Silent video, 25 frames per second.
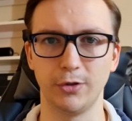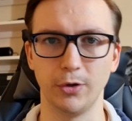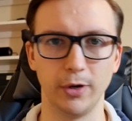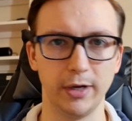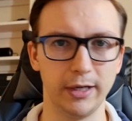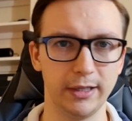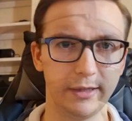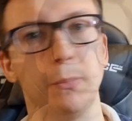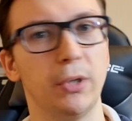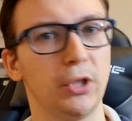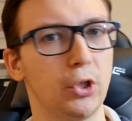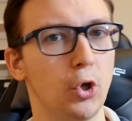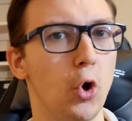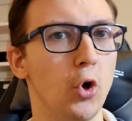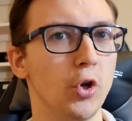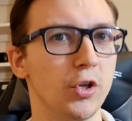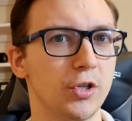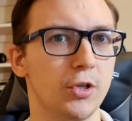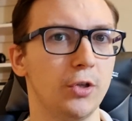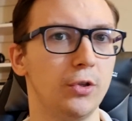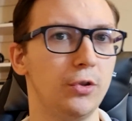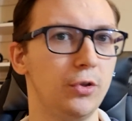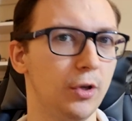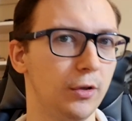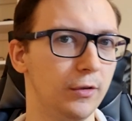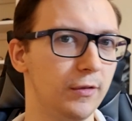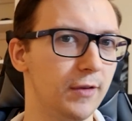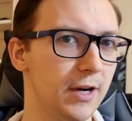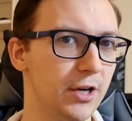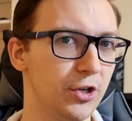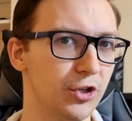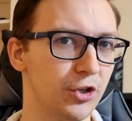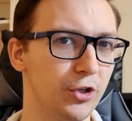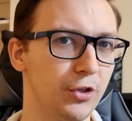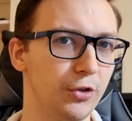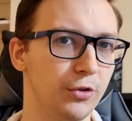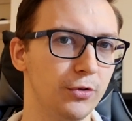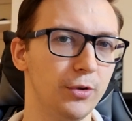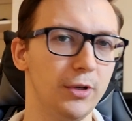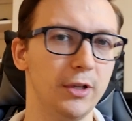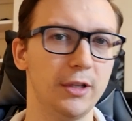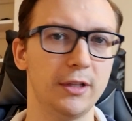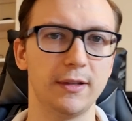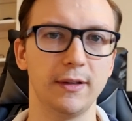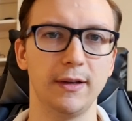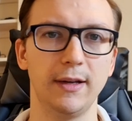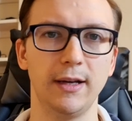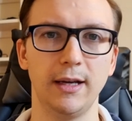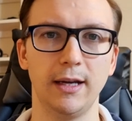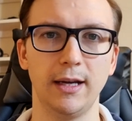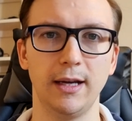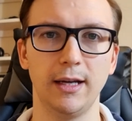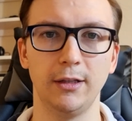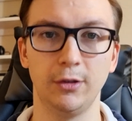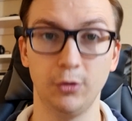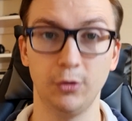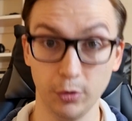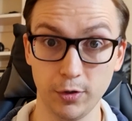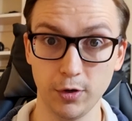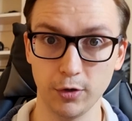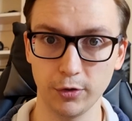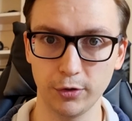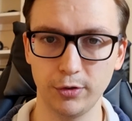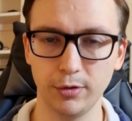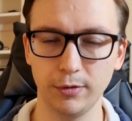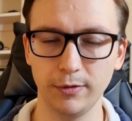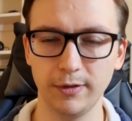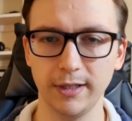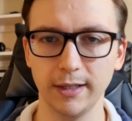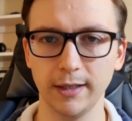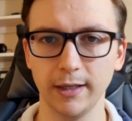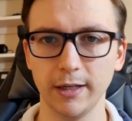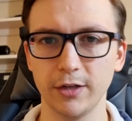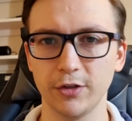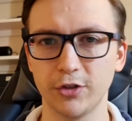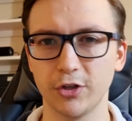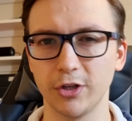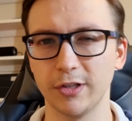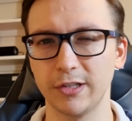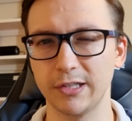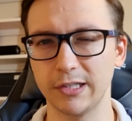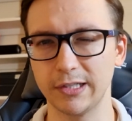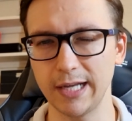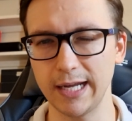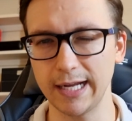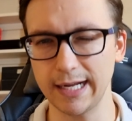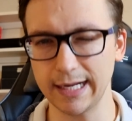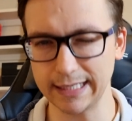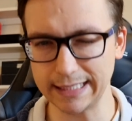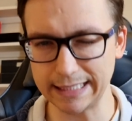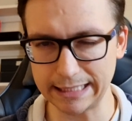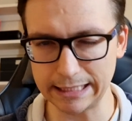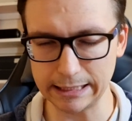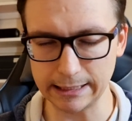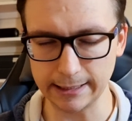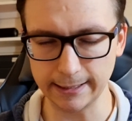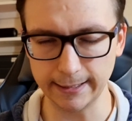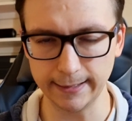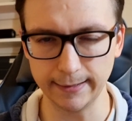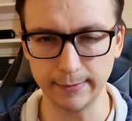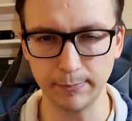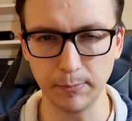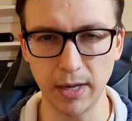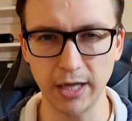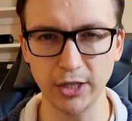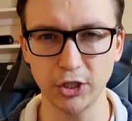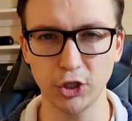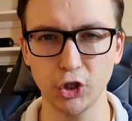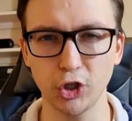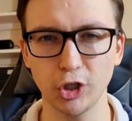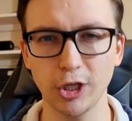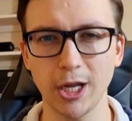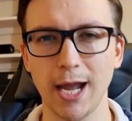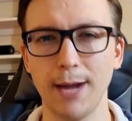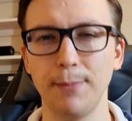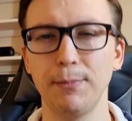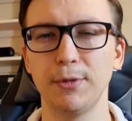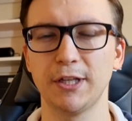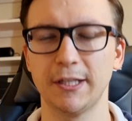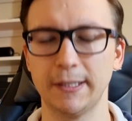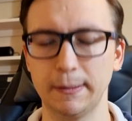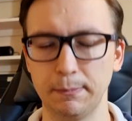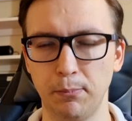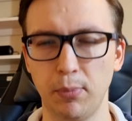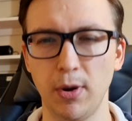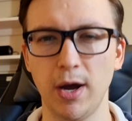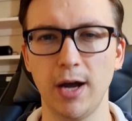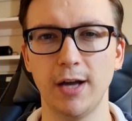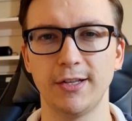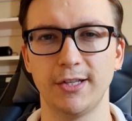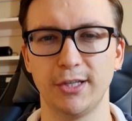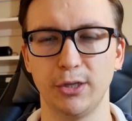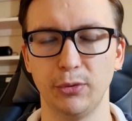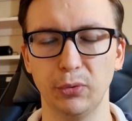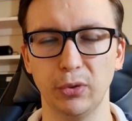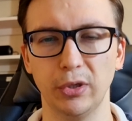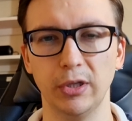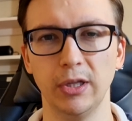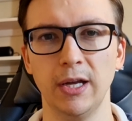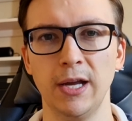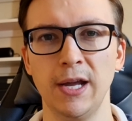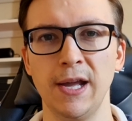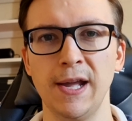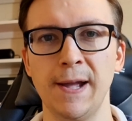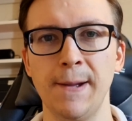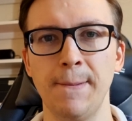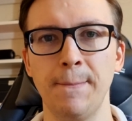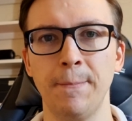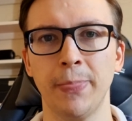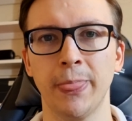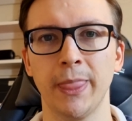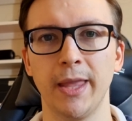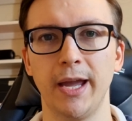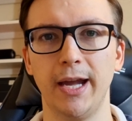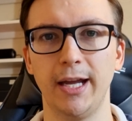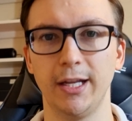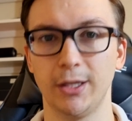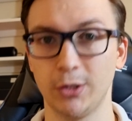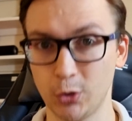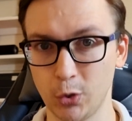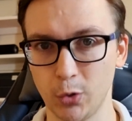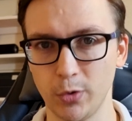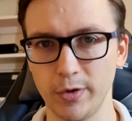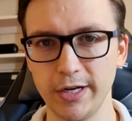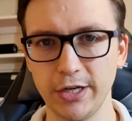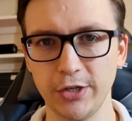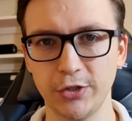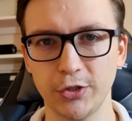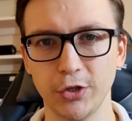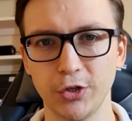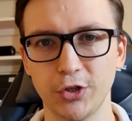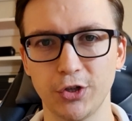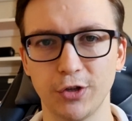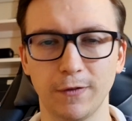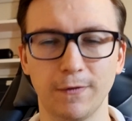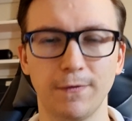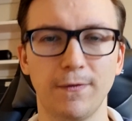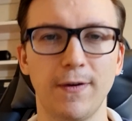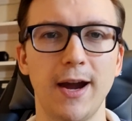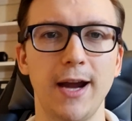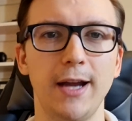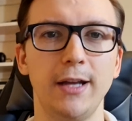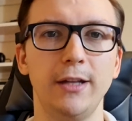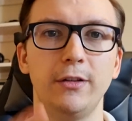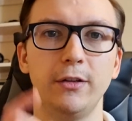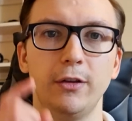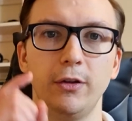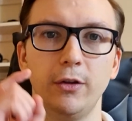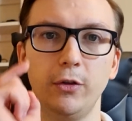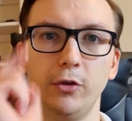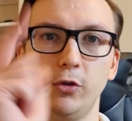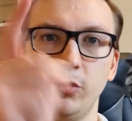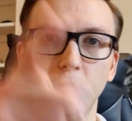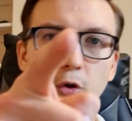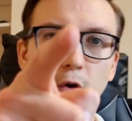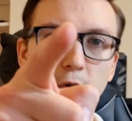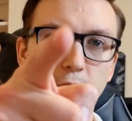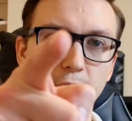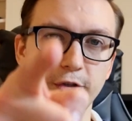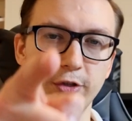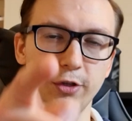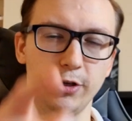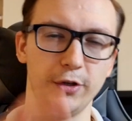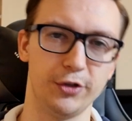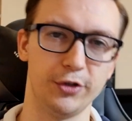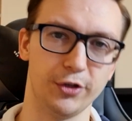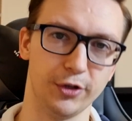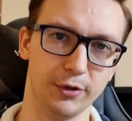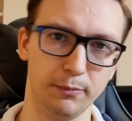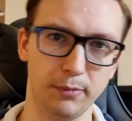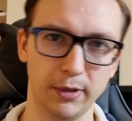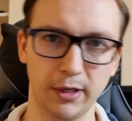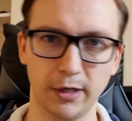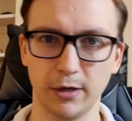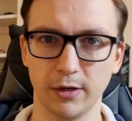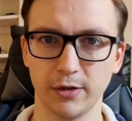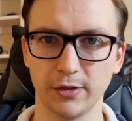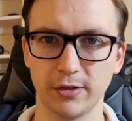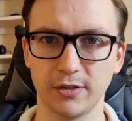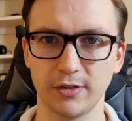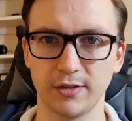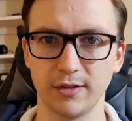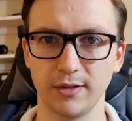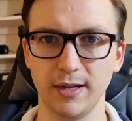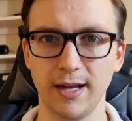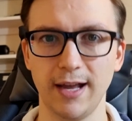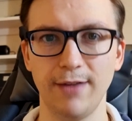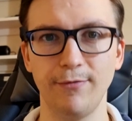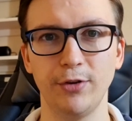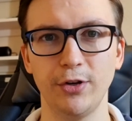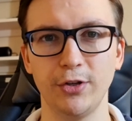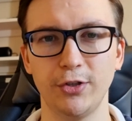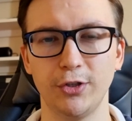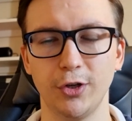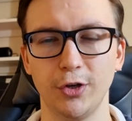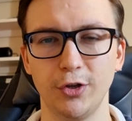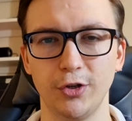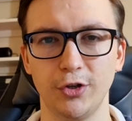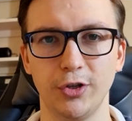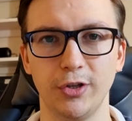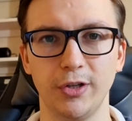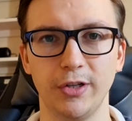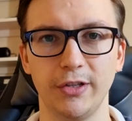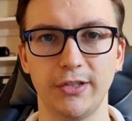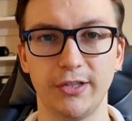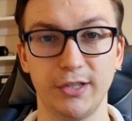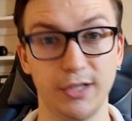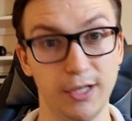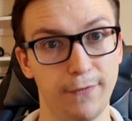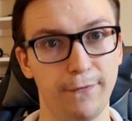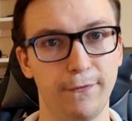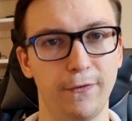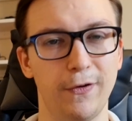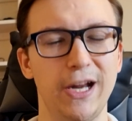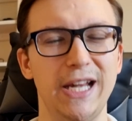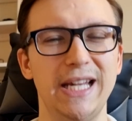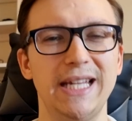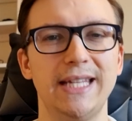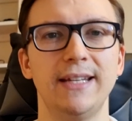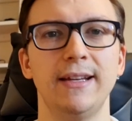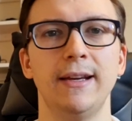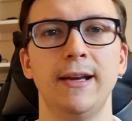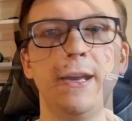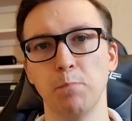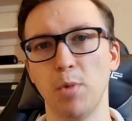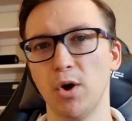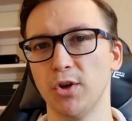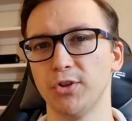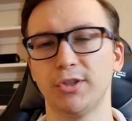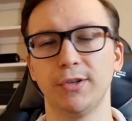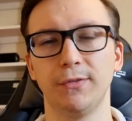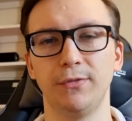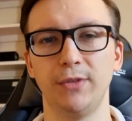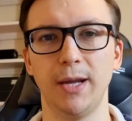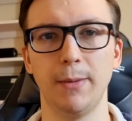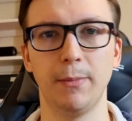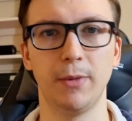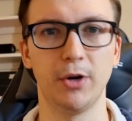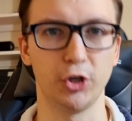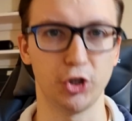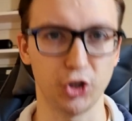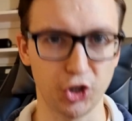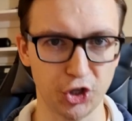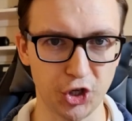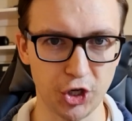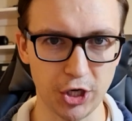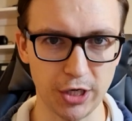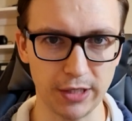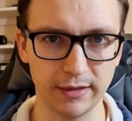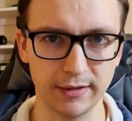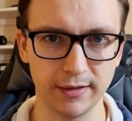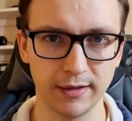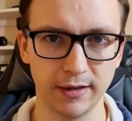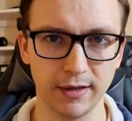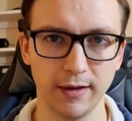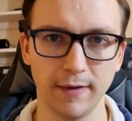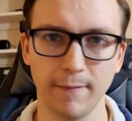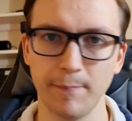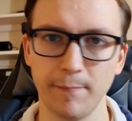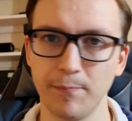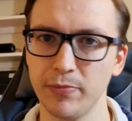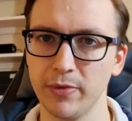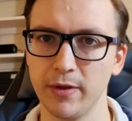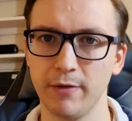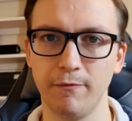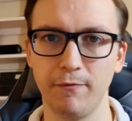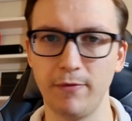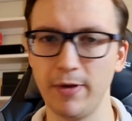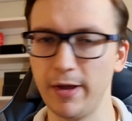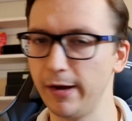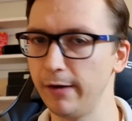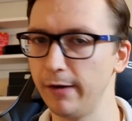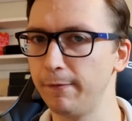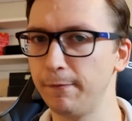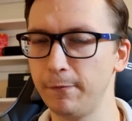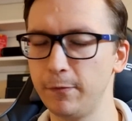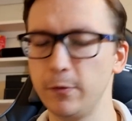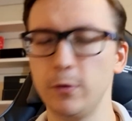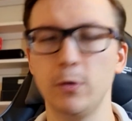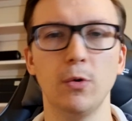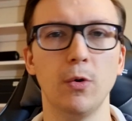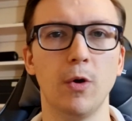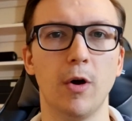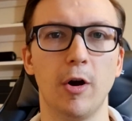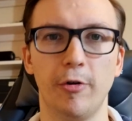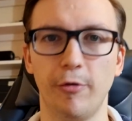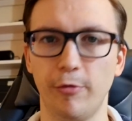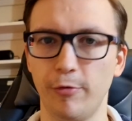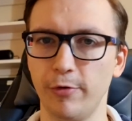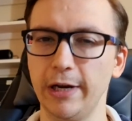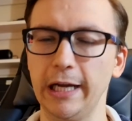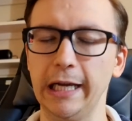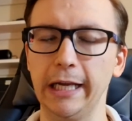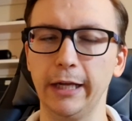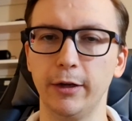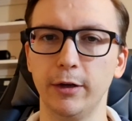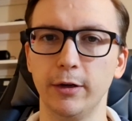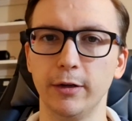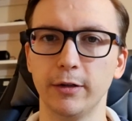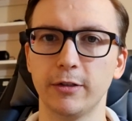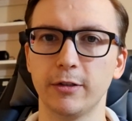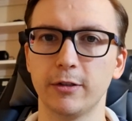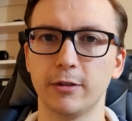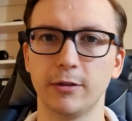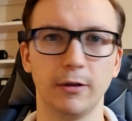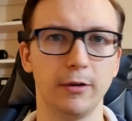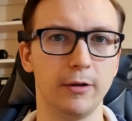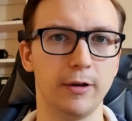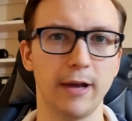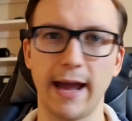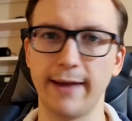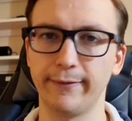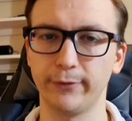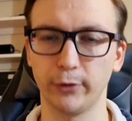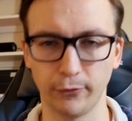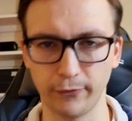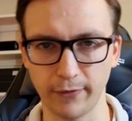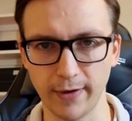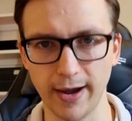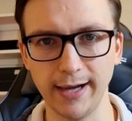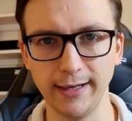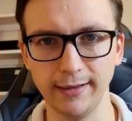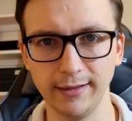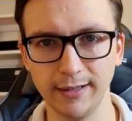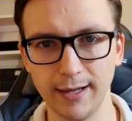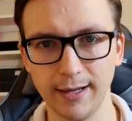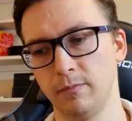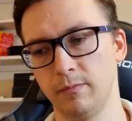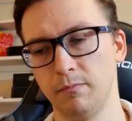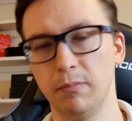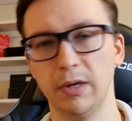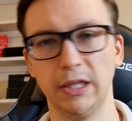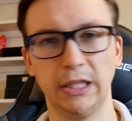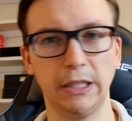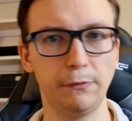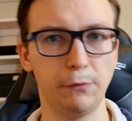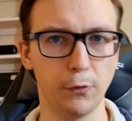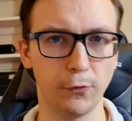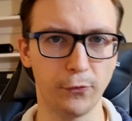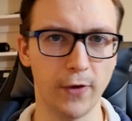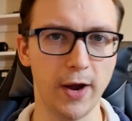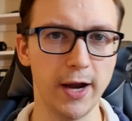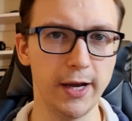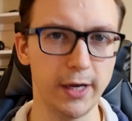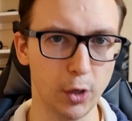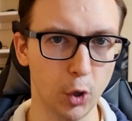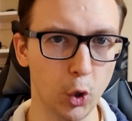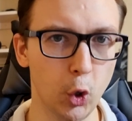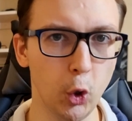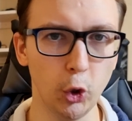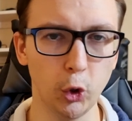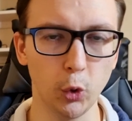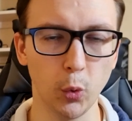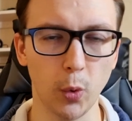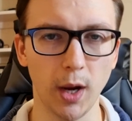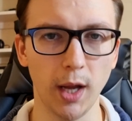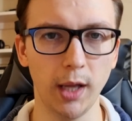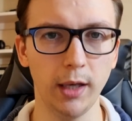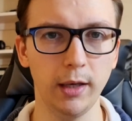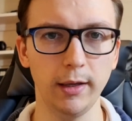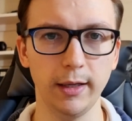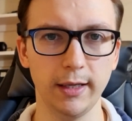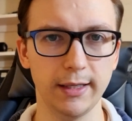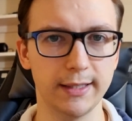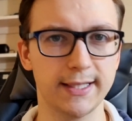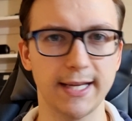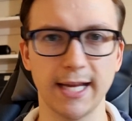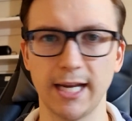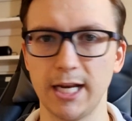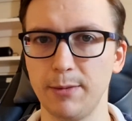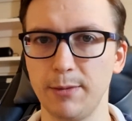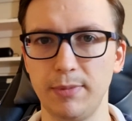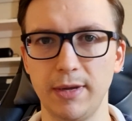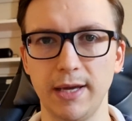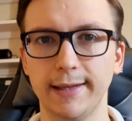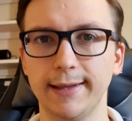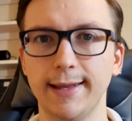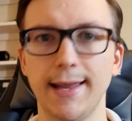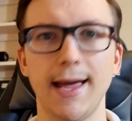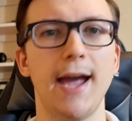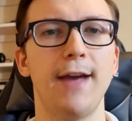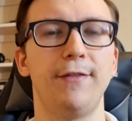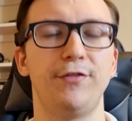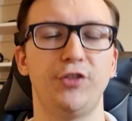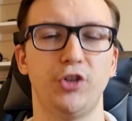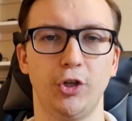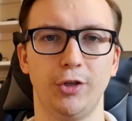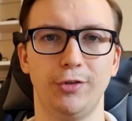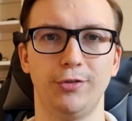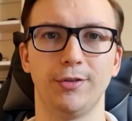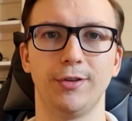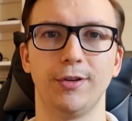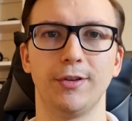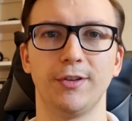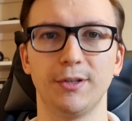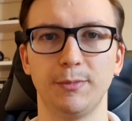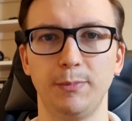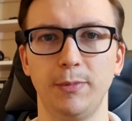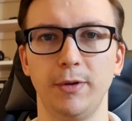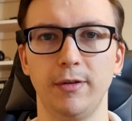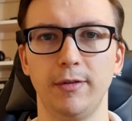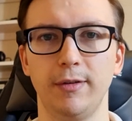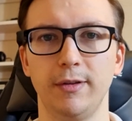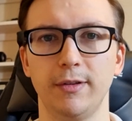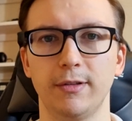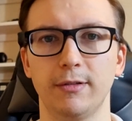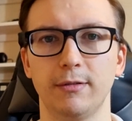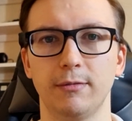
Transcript: it. But also don't rush into it. Do your due diligence. Take as much time as possible to research and find your surgeon, because every surgeon is different. Most of them are shit. Very few are really good, so you have to find But if you find a good one, it's gonna be a life-changing experience.